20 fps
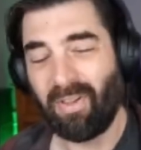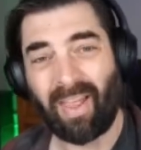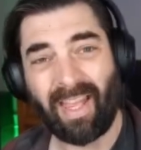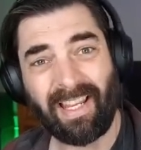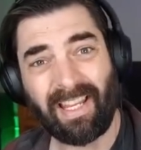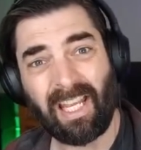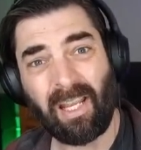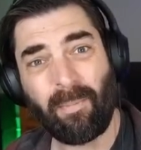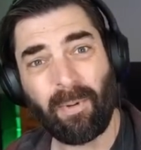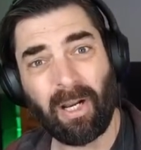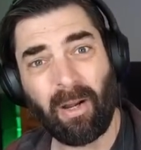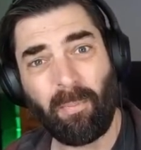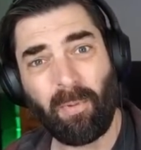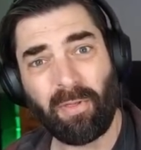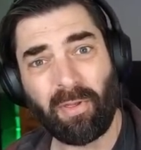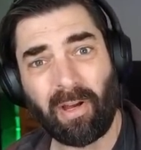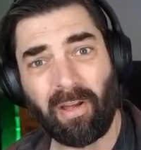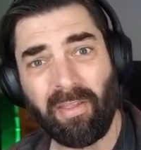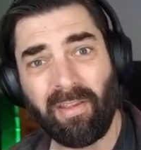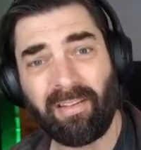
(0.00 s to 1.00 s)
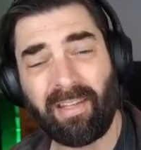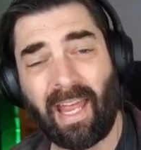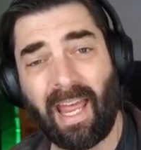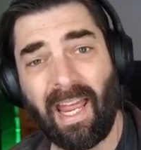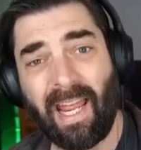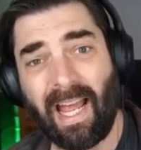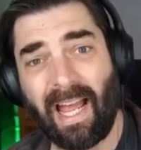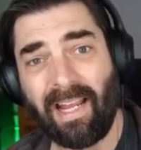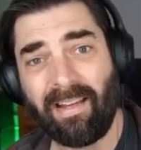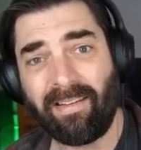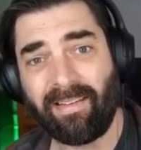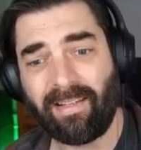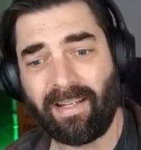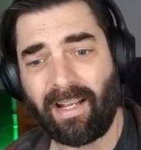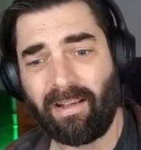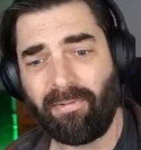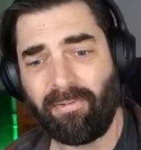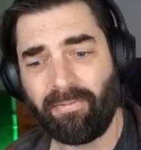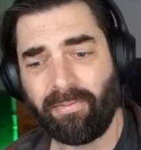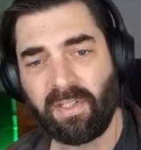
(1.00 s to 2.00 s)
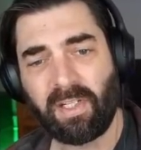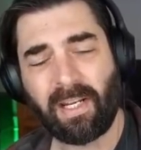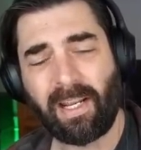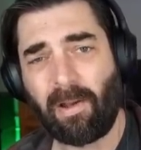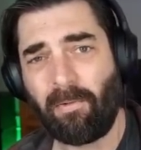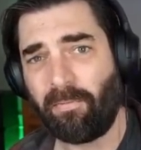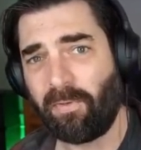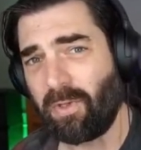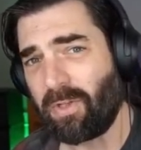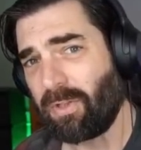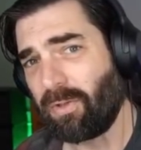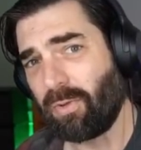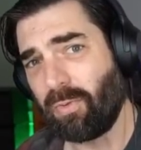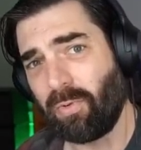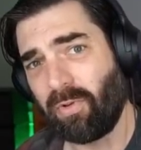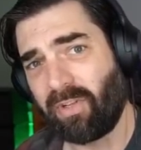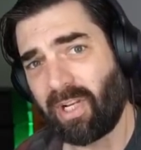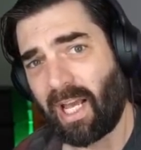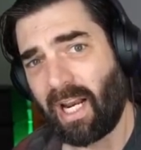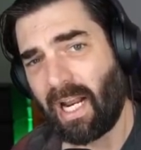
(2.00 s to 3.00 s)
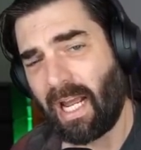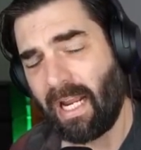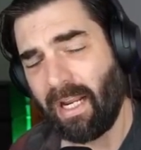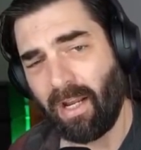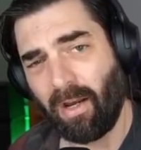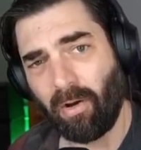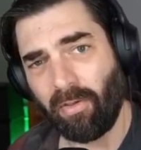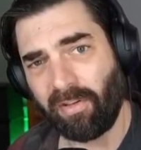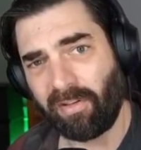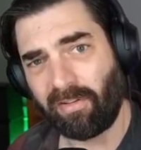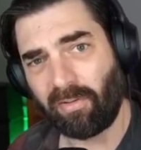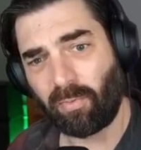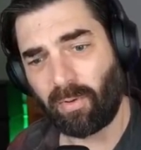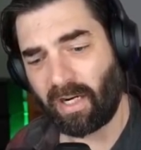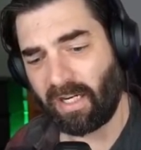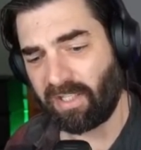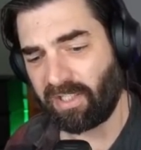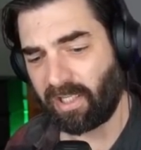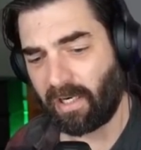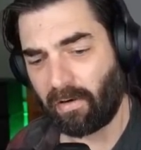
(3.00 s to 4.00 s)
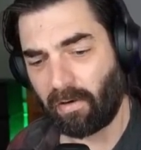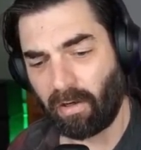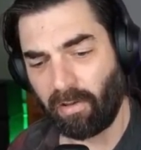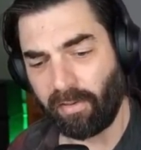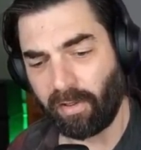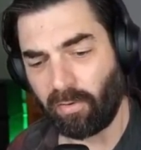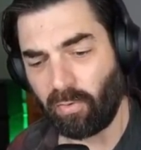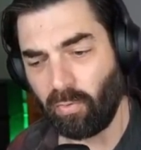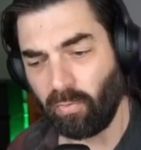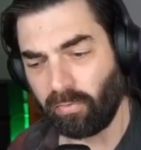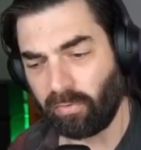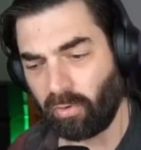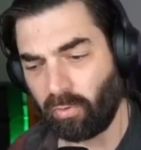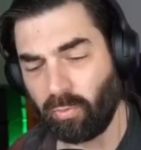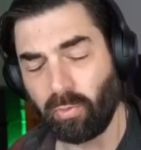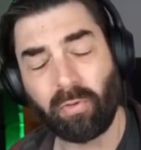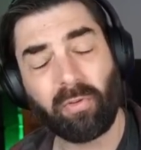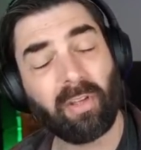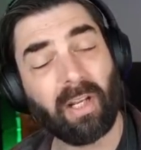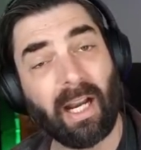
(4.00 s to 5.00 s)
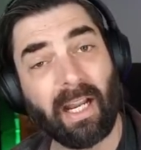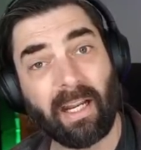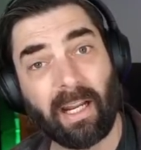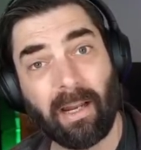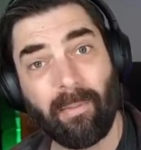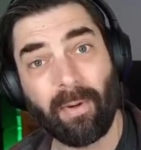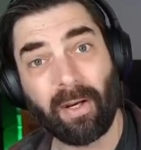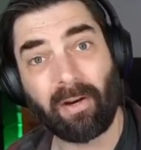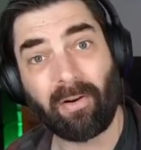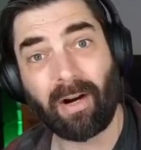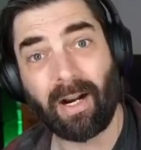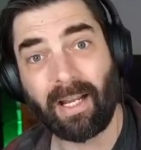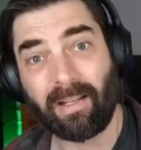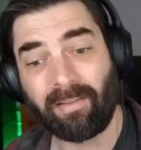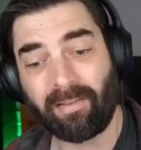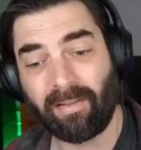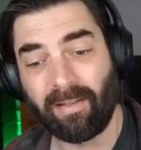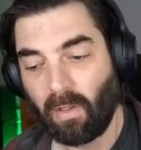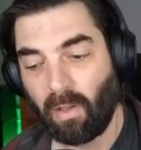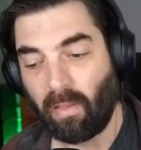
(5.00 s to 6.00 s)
you like keeping up with all this AI stuff, check out futuretools.io. This is where I share all the cool tools that I come across.